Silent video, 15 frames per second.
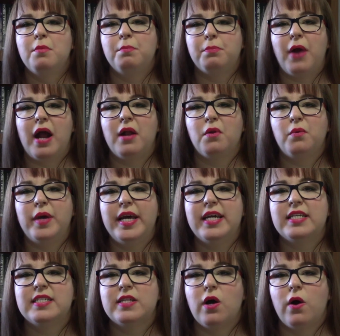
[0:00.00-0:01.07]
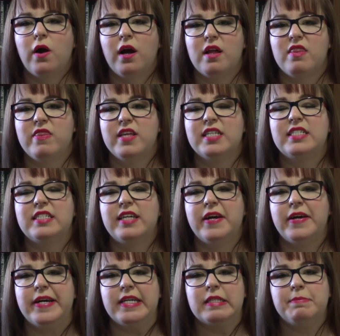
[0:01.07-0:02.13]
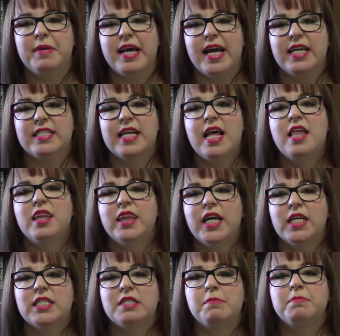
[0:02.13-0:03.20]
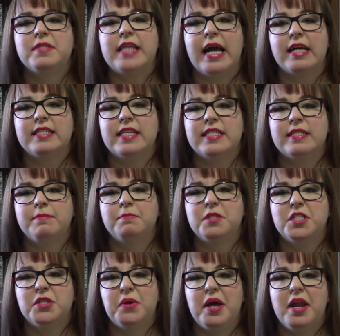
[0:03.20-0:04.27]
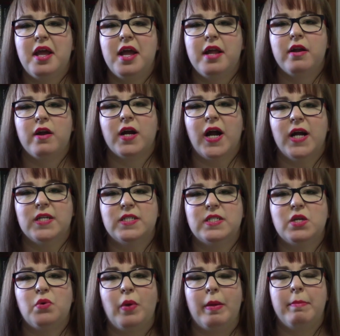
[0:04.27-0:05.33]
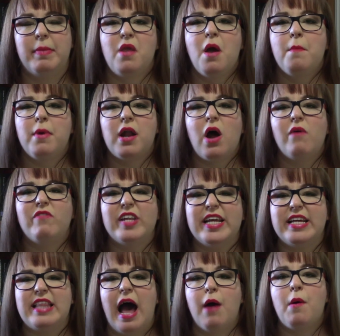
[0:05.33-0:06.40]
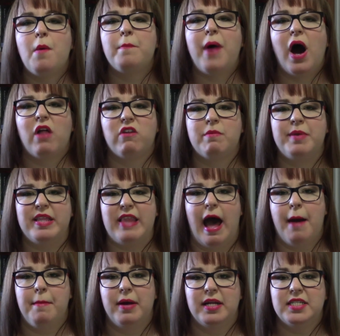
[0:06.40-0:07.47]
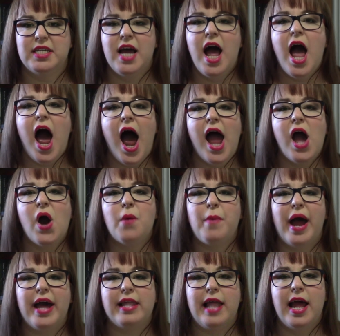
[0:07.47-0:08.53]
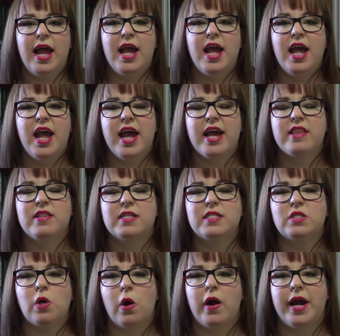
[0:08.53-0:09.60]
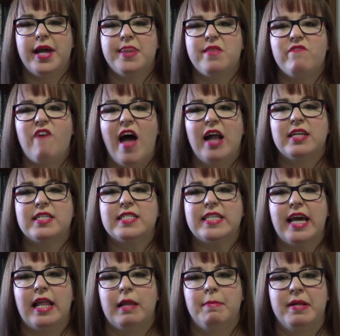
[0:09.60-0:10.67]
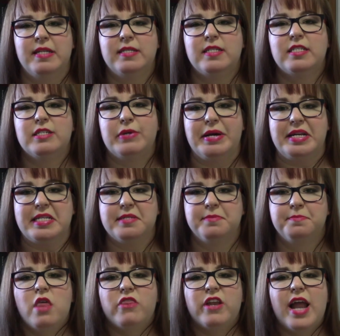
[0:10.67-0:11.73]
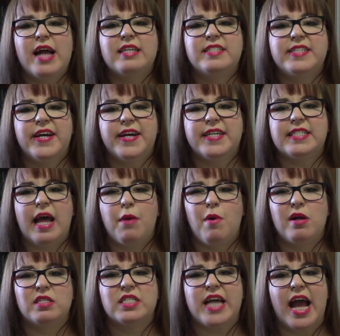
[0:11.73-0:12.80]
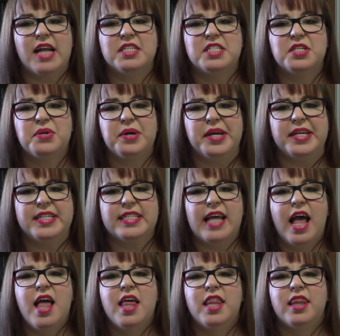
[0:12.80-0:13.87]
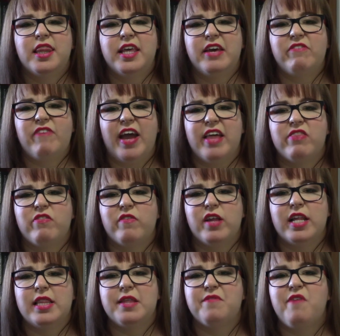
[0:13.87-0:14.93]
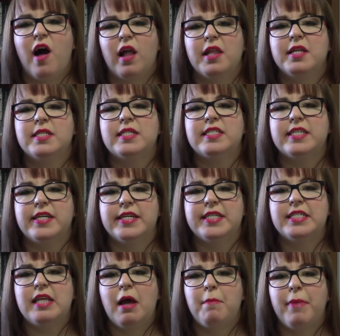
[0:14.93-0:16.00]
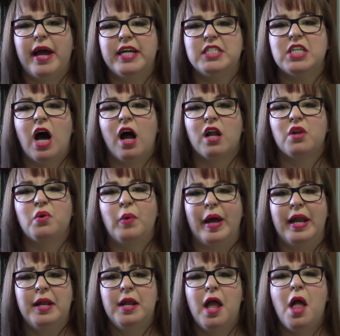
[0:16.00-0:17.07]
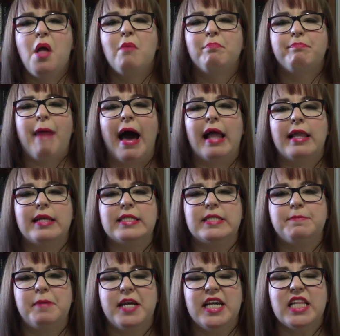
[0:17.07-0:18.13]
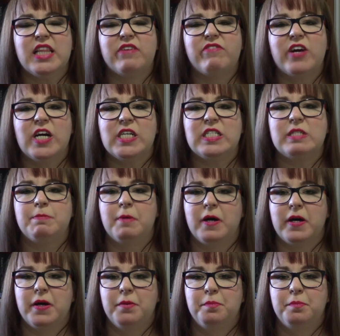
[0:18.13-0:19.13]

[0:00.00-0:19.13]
Brent Weeks or this series because there's some sexism to it in regards to women, but hopefully that won't bother me that much. I hope I like the story and the fantasy elements to it. The next series I want to get to is The Faithful and the Fallen series by John Gwynne, Malice being the first book.